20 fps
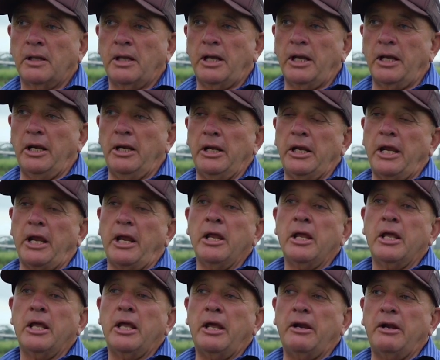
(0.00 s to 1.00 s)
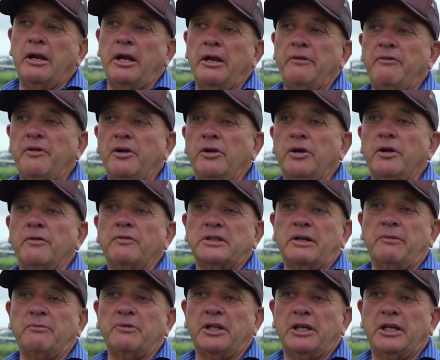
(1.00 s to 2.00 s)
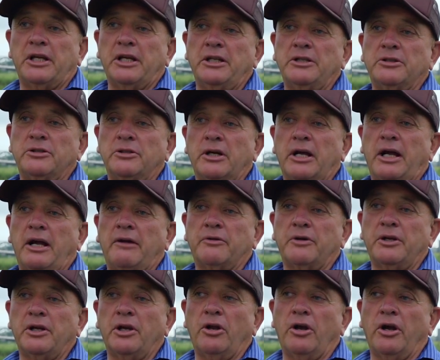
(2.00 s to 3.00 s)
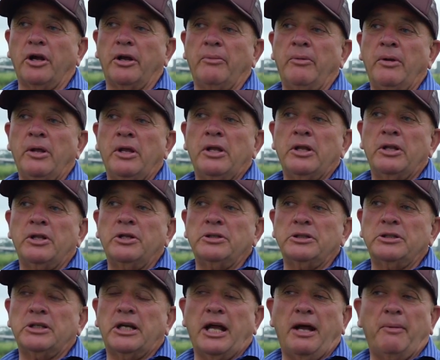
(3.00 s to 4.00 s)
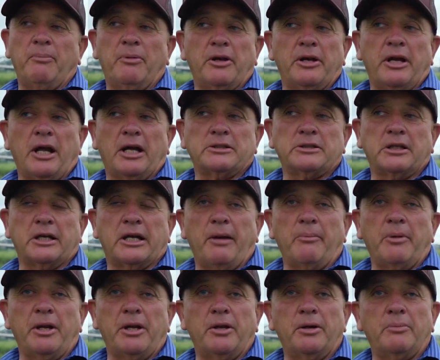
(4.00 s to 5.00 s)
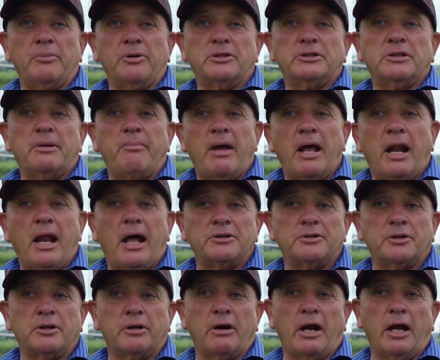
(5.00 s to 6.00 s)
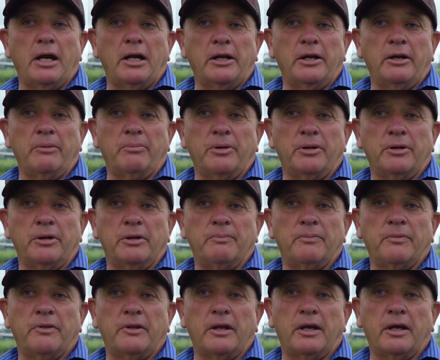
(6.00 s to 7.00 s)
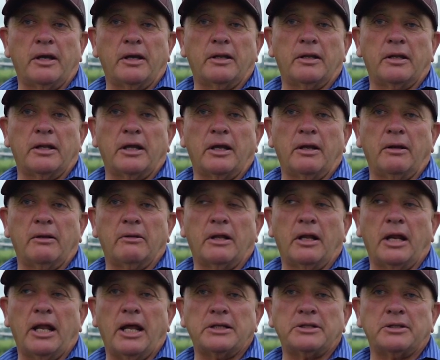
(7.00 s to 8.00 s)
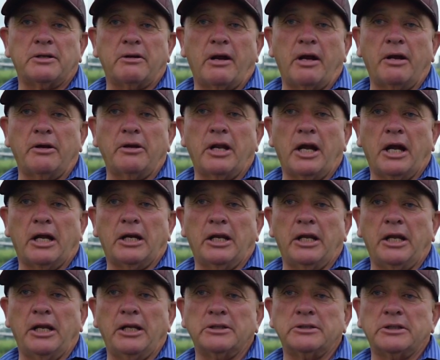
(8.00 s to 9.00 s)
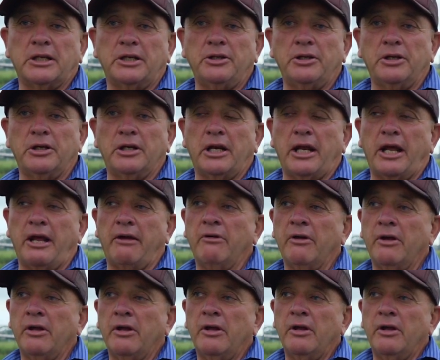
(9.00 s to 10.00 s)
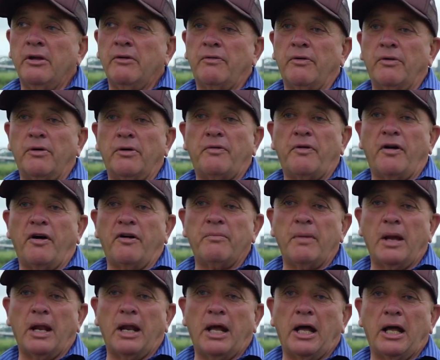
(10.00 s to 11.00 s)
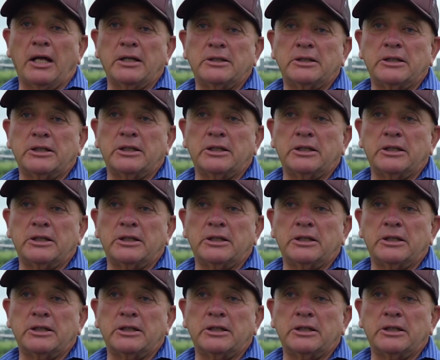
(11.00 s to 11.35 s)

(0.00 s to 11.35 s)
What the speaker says: And and if you're looking for something the kiddies look after or you like them, there's a couple of ducks that come into it because the mallards are a great little bird. They'll hatch their own ducklings, and you could have 4 or 5 mallards